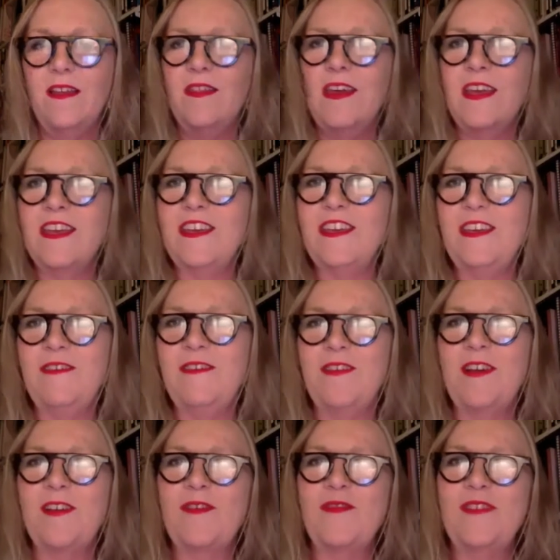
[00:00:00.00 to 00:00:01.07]
Thank you.
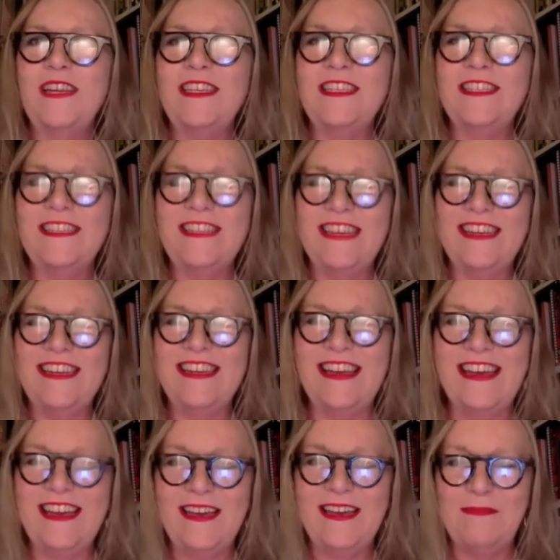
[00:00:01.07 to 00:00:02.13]
Thanks for listening.
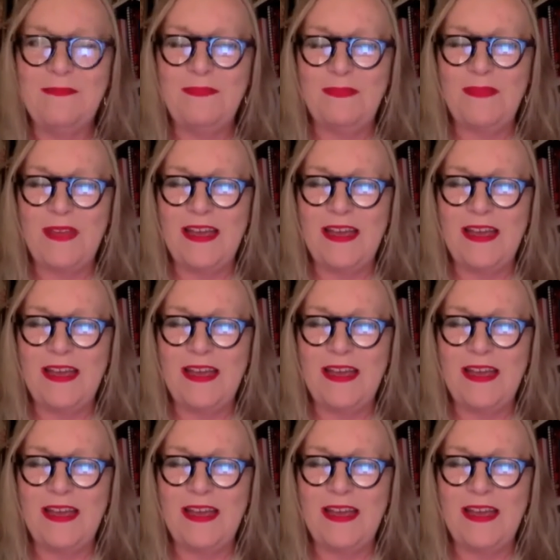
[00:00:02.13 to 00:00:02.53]
Um,